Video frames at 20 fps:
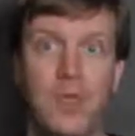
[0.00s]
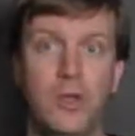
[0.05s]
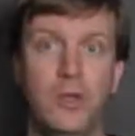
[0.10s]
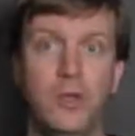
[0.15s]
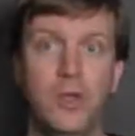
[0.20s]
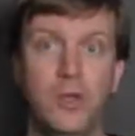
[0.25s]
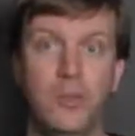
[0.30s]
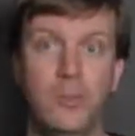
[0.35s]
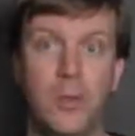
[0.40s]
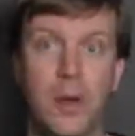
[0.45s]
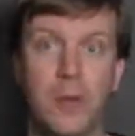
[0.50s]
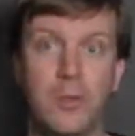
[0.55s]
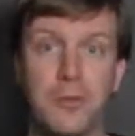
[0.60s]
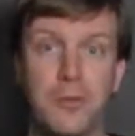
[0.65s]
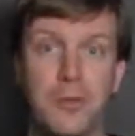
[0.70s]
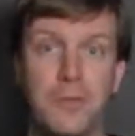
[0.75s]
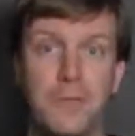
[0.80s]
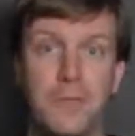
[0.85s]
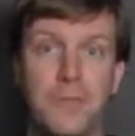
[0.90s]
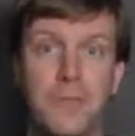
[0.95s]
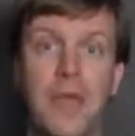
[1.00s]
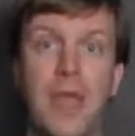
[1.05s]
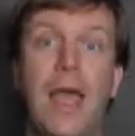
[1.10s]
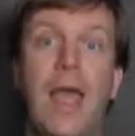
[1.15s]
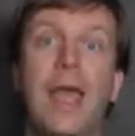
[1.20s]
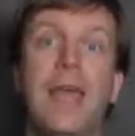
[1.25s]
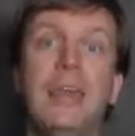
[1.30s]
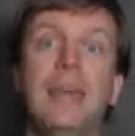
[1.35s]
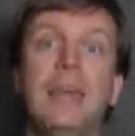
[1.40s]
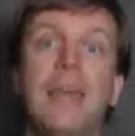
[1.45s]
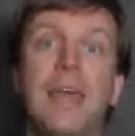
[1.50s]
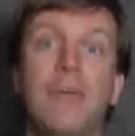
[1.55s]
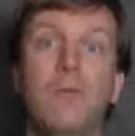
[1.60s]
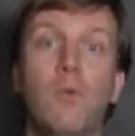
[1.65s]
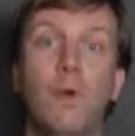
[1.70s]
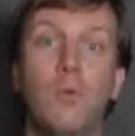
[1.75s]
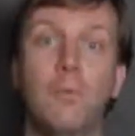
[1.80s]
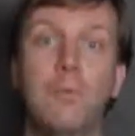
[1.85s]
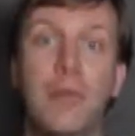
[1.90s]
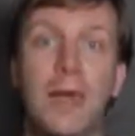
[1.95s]
Don't bother them, and they
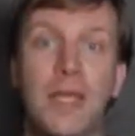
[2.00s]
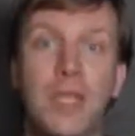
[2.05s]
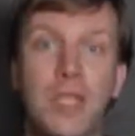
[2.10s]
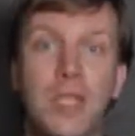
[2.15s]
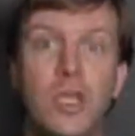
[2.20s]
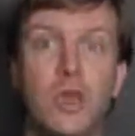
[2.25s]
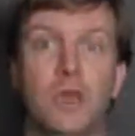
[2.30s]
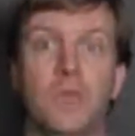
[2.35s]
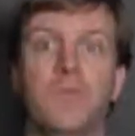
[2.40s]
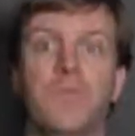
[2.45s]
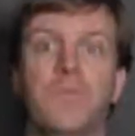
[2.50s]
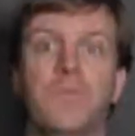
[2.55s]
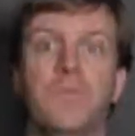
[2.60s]
won't bite you.